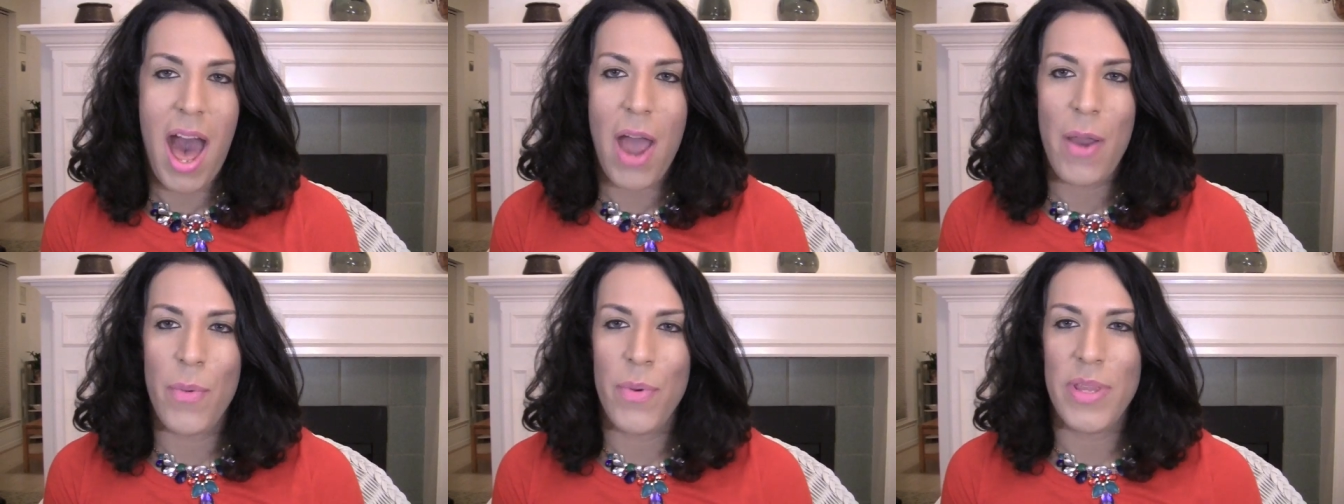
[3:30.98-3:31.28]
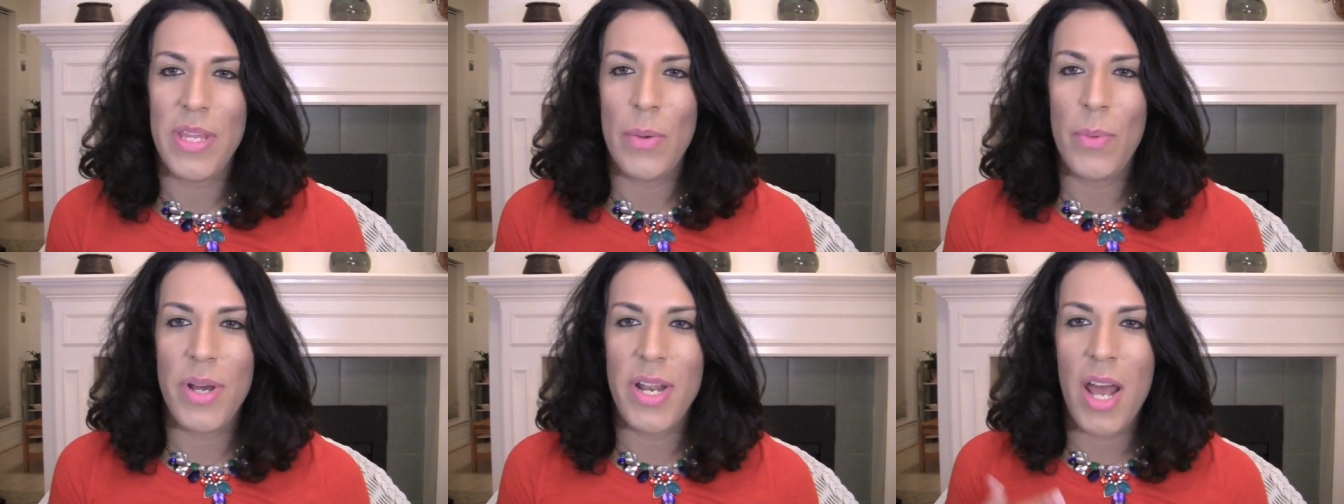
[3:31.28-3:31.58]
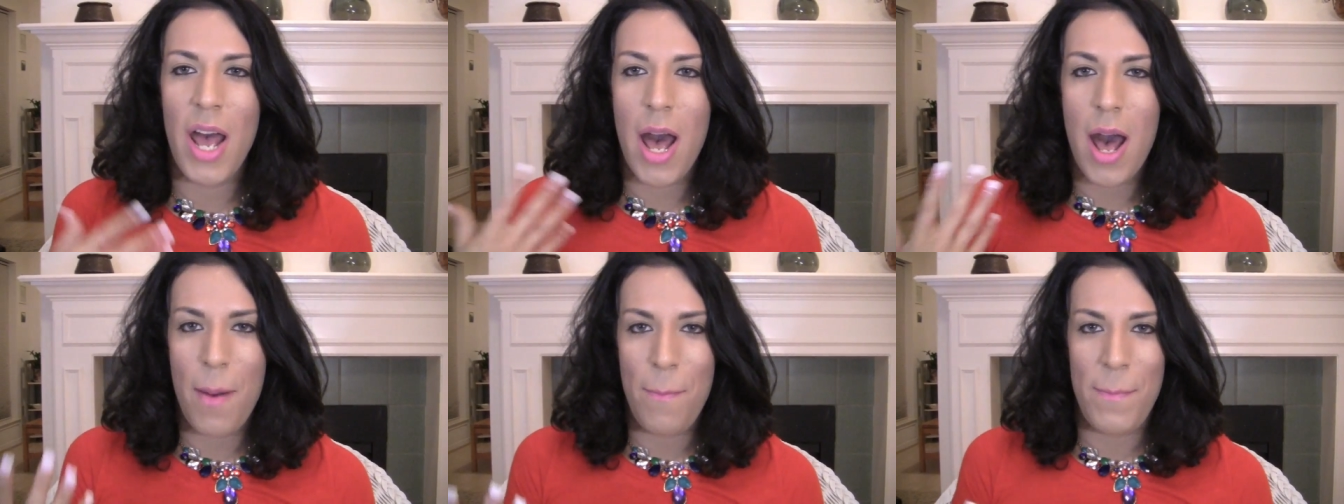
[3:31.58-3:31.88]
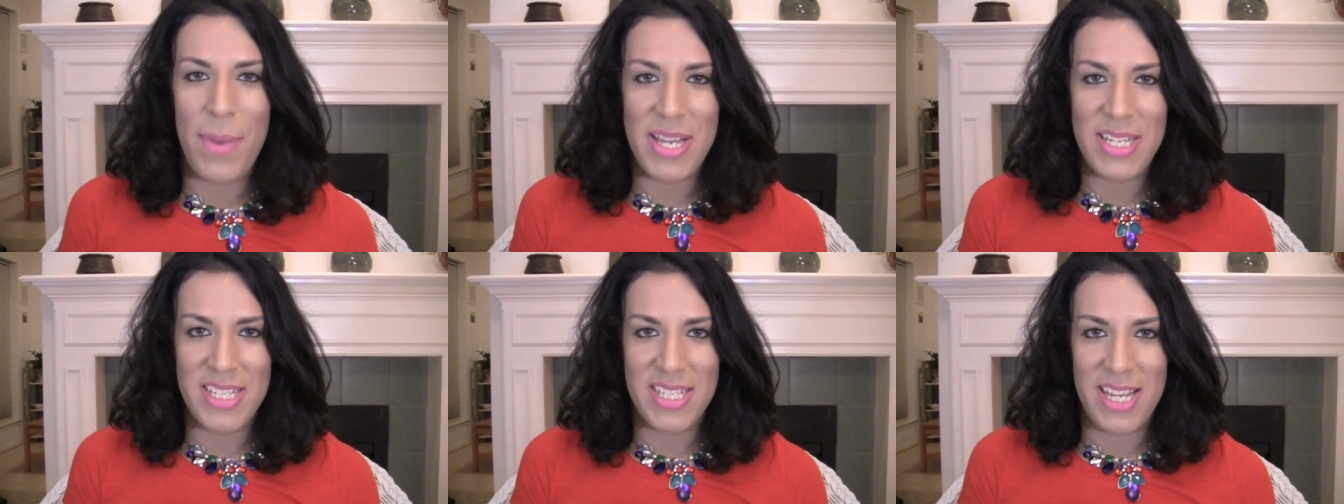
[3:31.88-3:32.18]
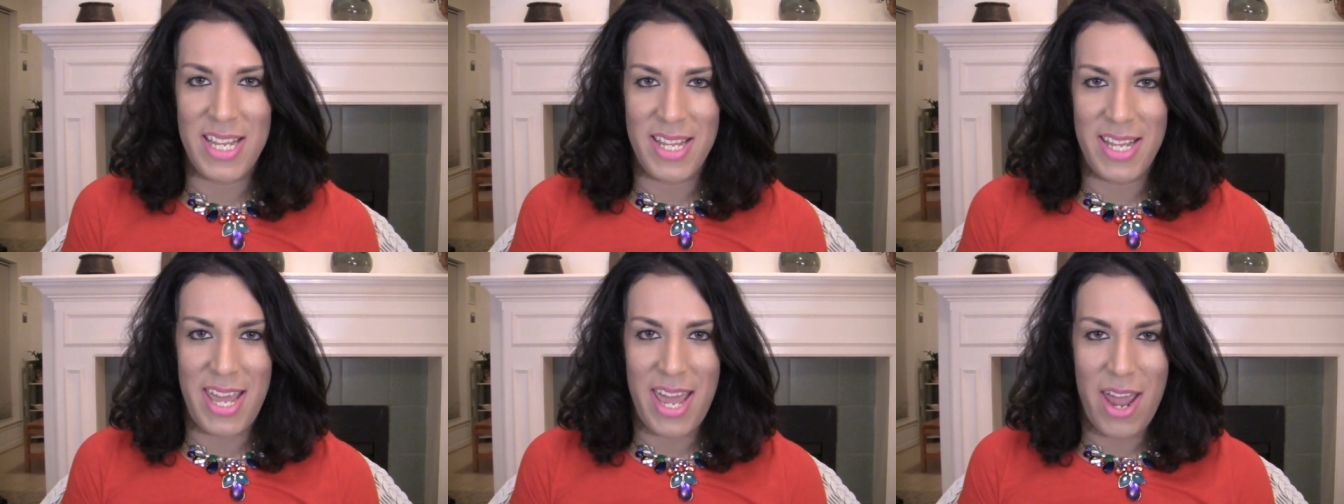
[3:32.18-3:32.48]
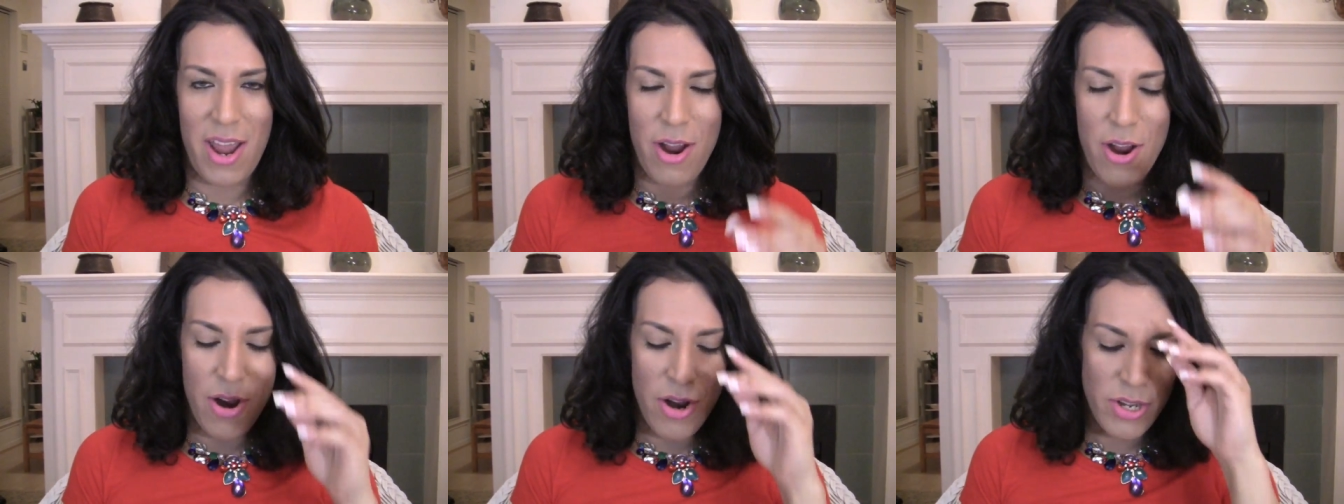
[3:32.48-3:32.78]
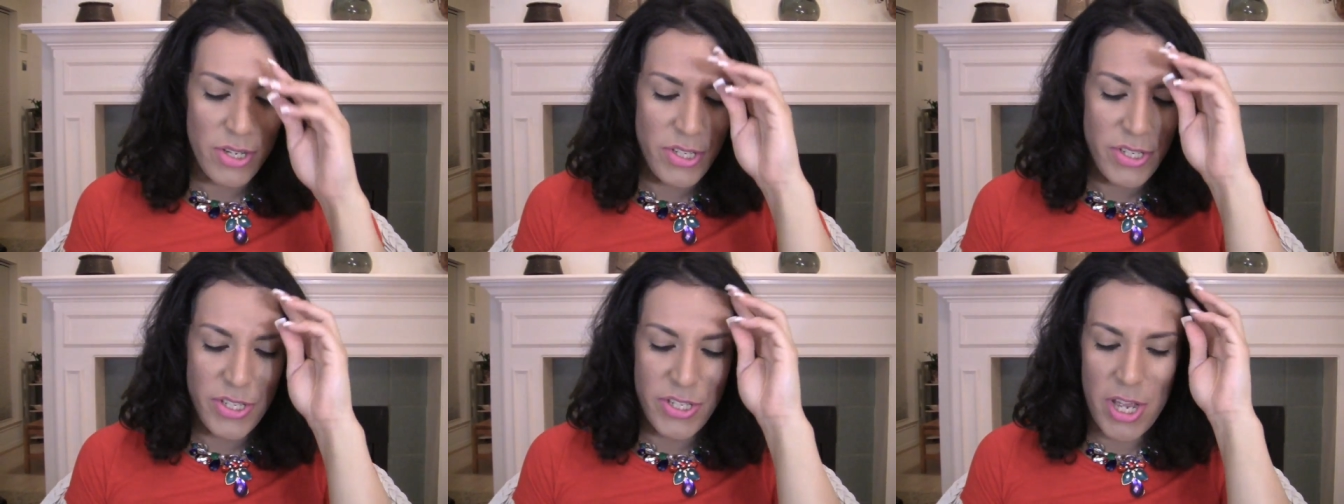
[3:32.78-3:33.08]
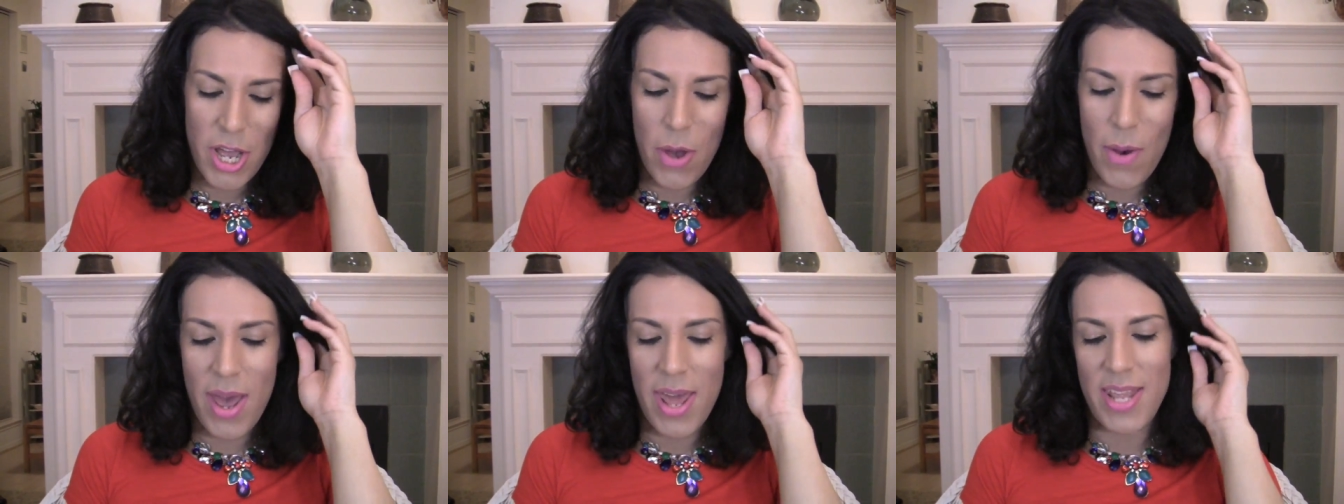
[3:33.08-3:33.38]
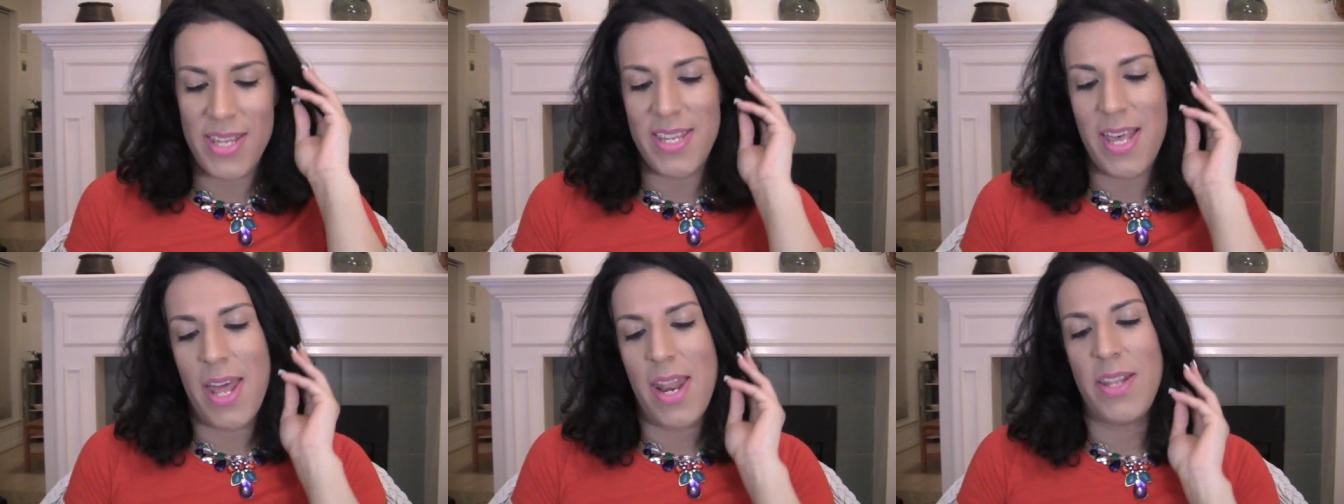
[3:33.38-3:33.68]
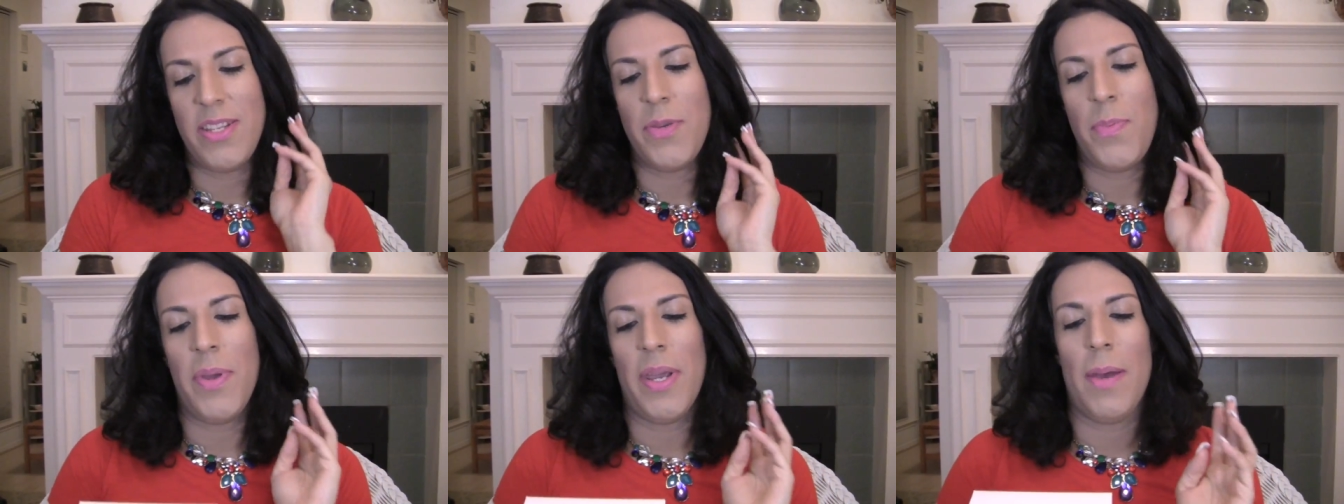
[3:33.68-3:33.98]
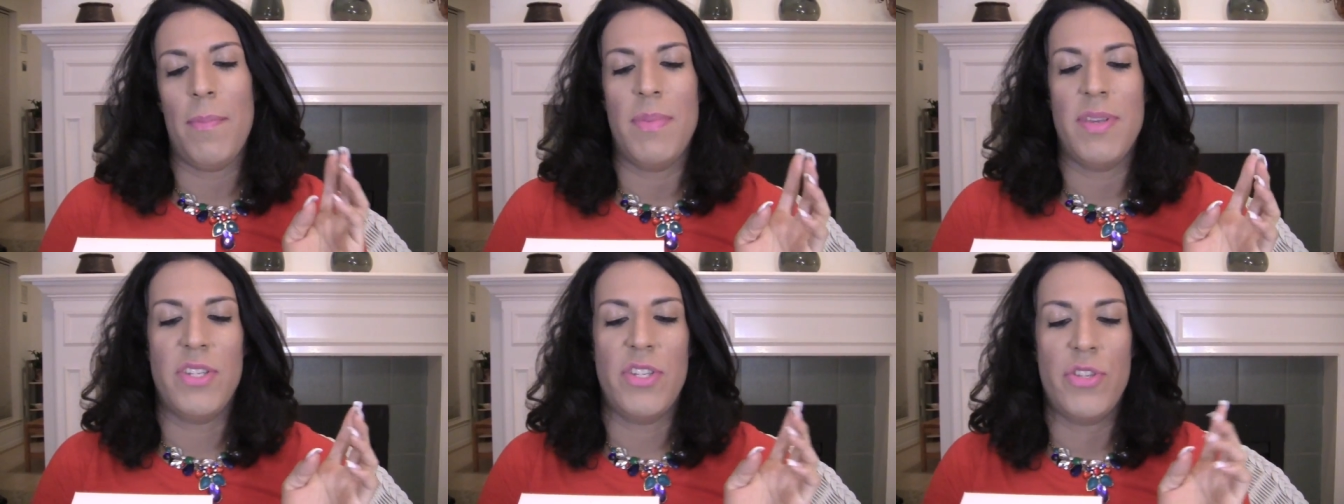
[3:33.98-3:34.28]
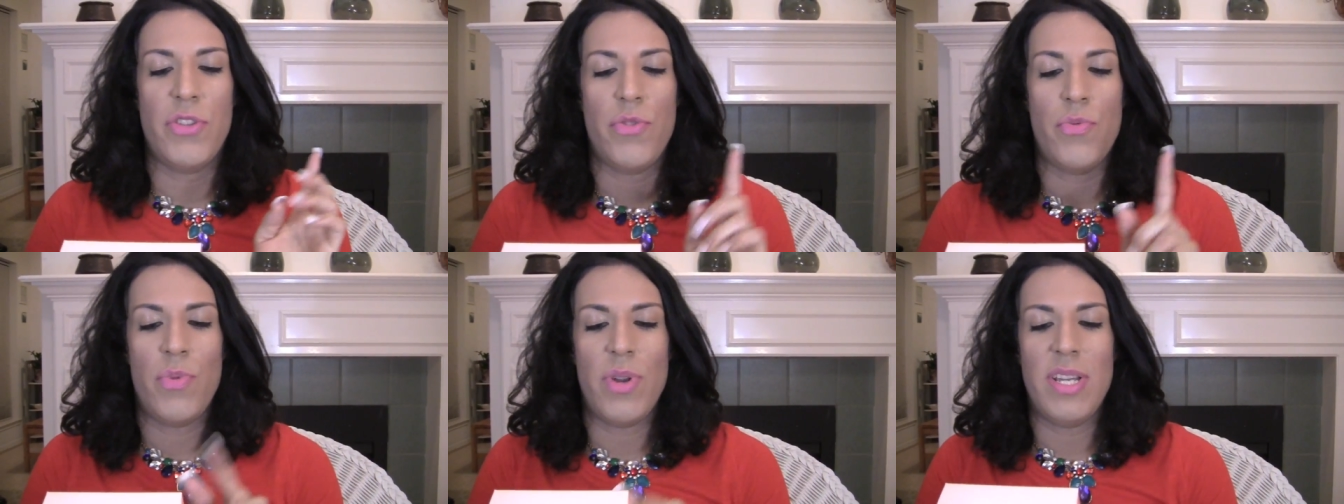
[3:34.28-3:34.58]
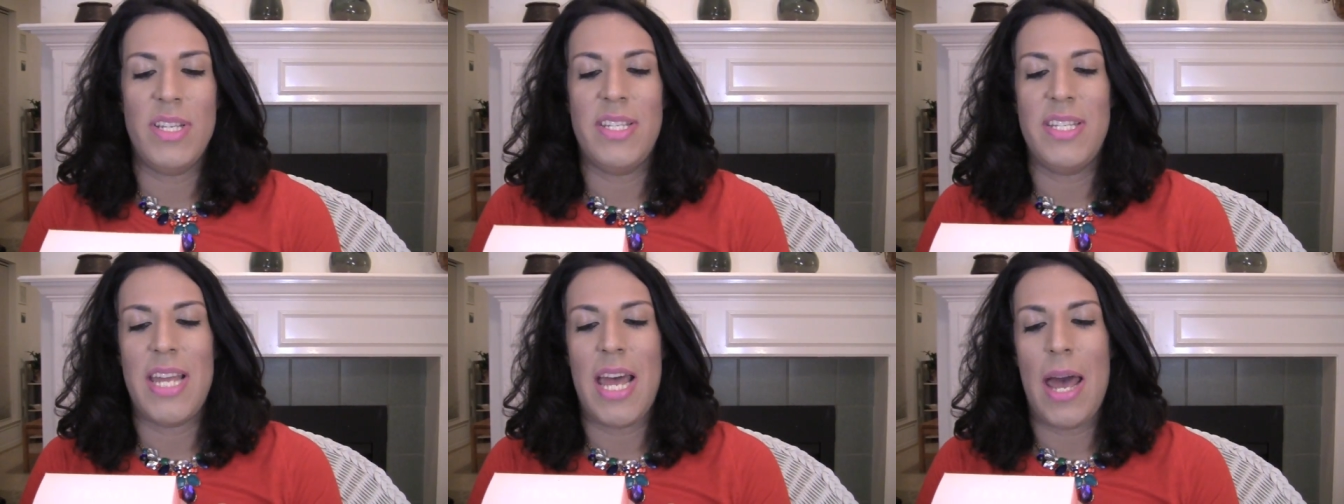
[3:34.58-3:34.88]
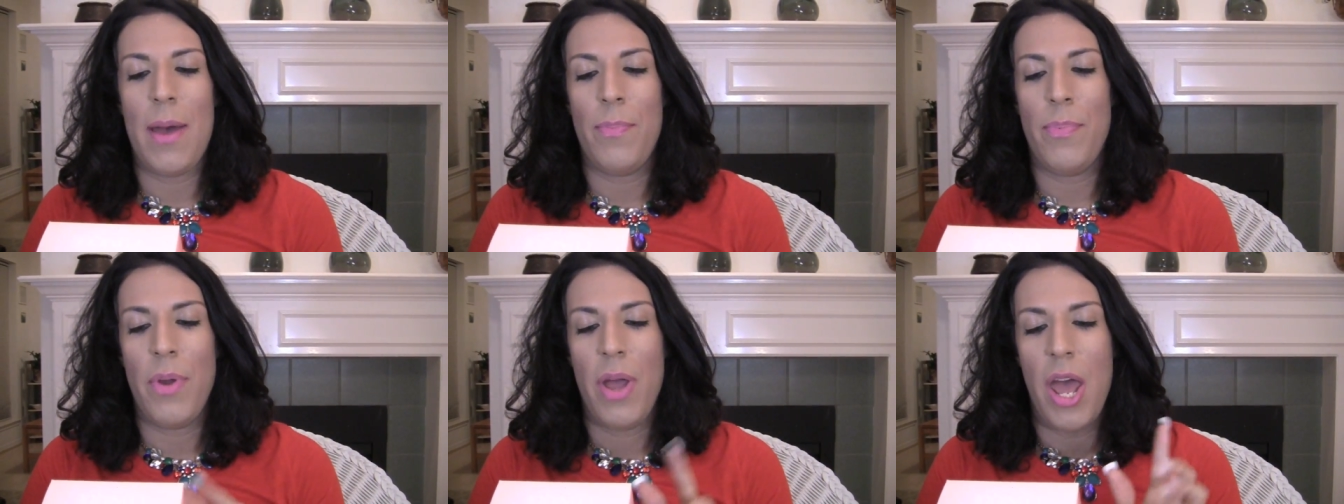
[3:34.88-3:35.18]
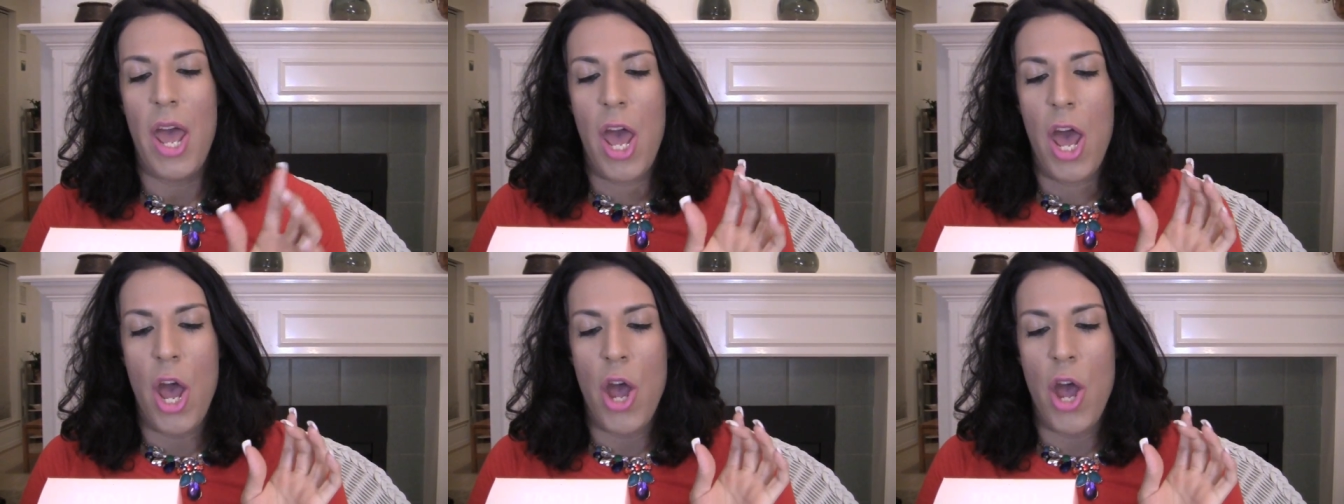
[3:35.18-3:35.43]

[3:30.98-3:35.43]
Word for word: I really want to up my skincare, so I decided to pick up this three-step